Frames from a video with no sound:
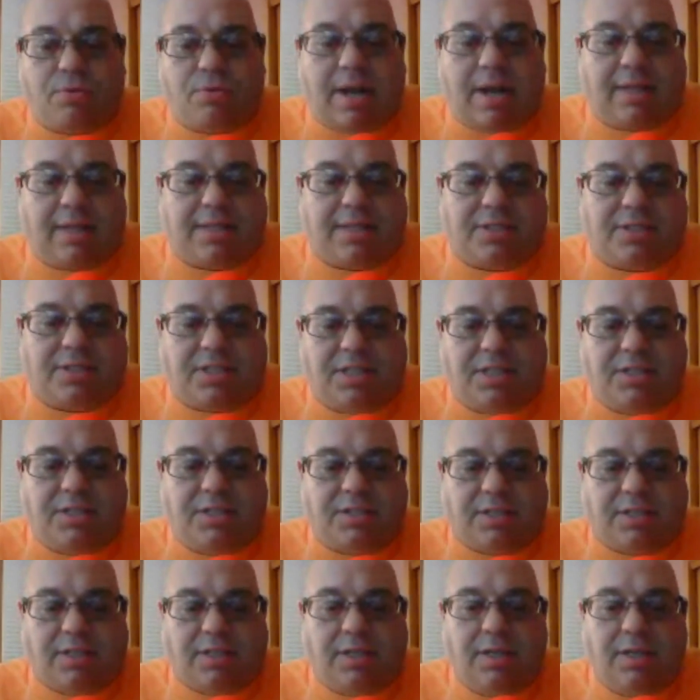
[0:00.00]
throughout the
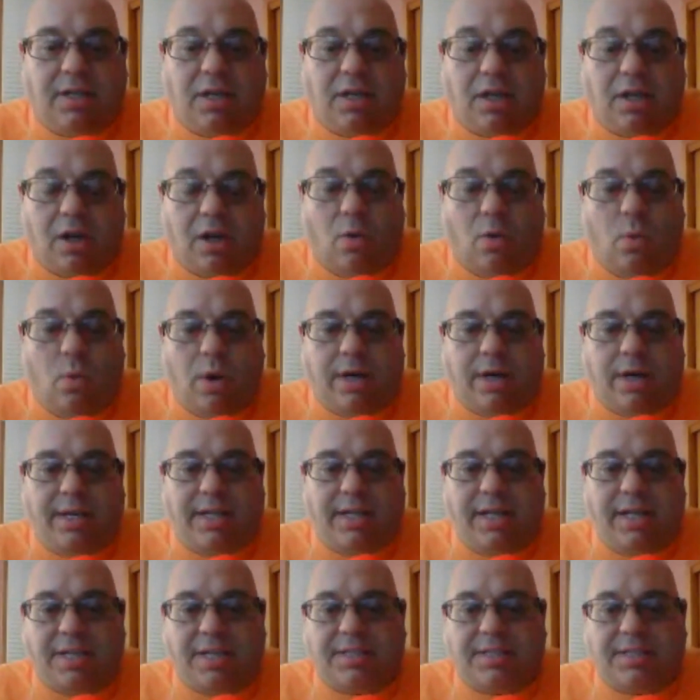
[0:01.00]
season of
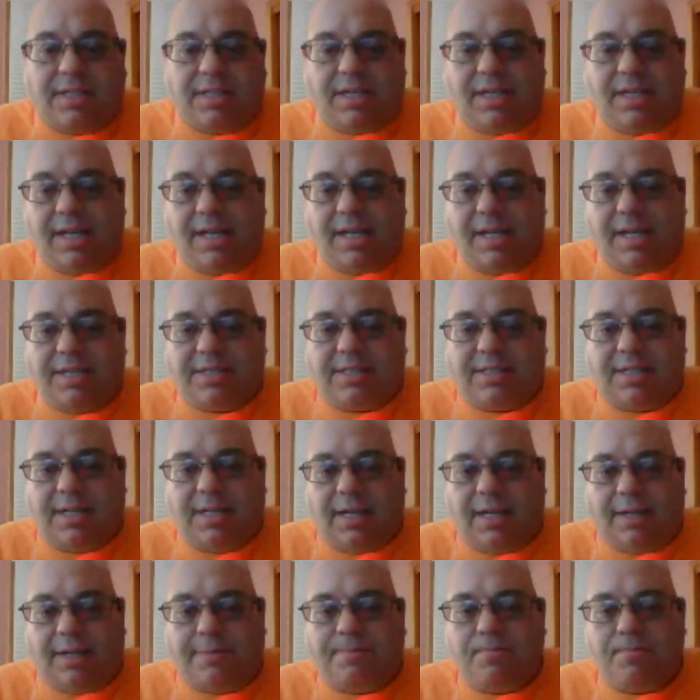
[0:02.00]
what he
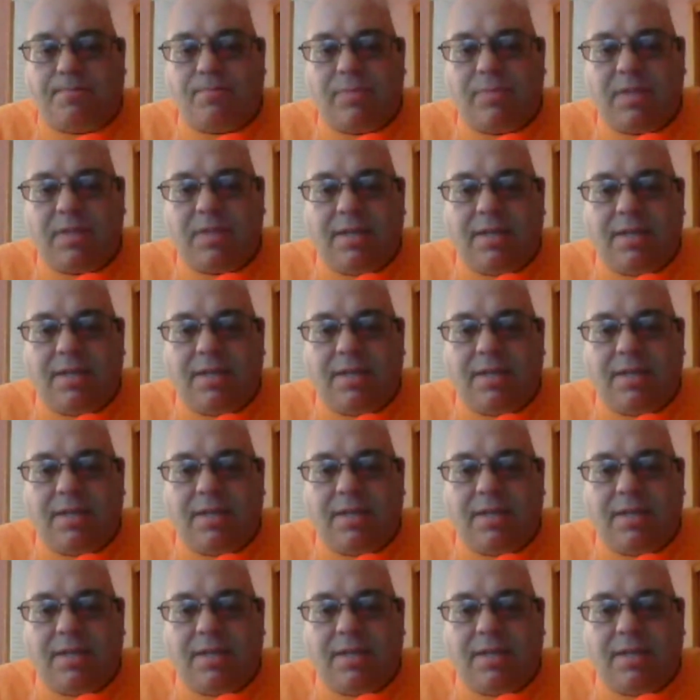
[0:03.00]
has done.